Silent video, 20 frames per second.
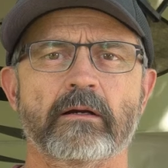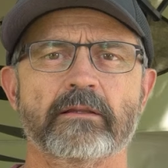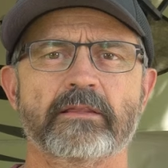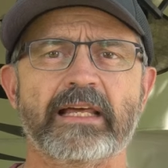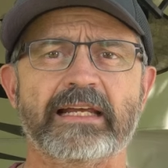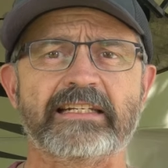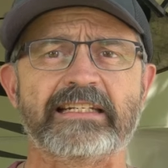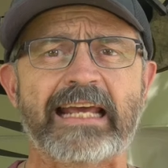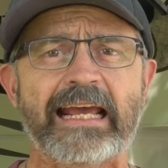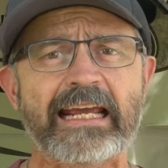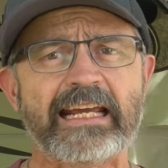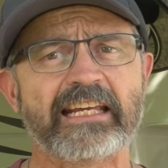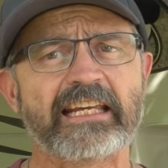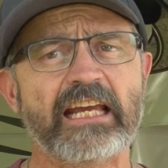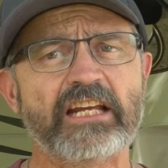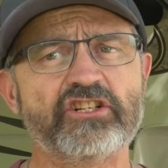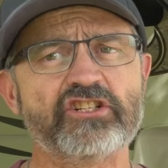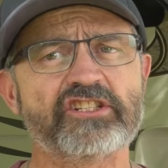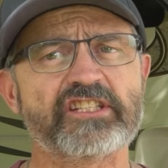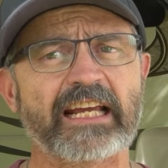That tank
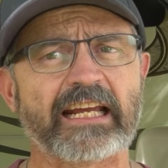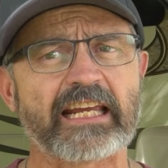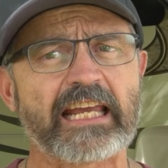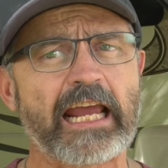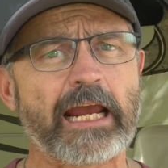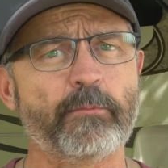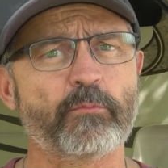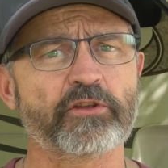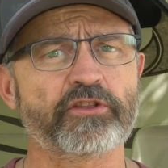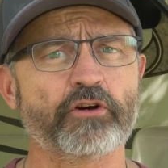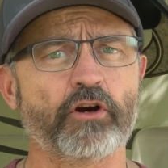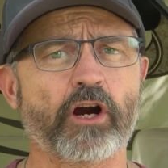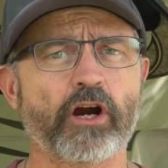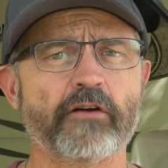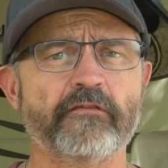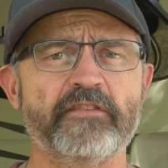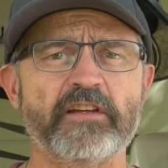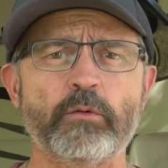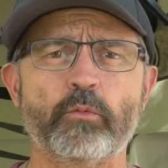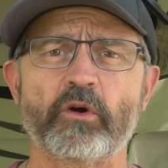gauges that came with
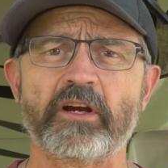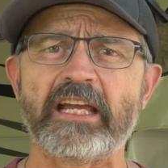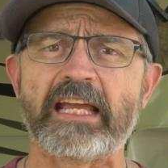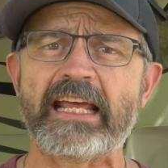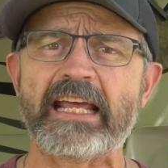our RV were